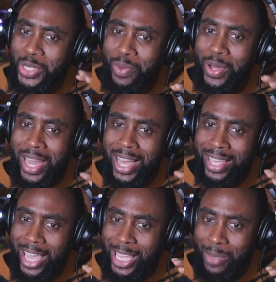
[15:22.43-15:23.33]
about not
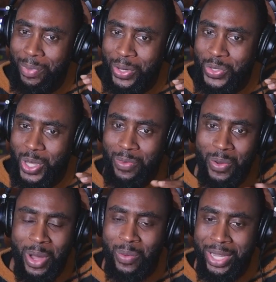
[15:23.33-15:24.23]
gatekeeping yourself. I
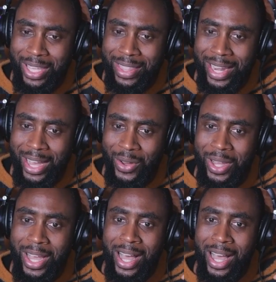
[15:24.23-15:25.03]
want to get that out.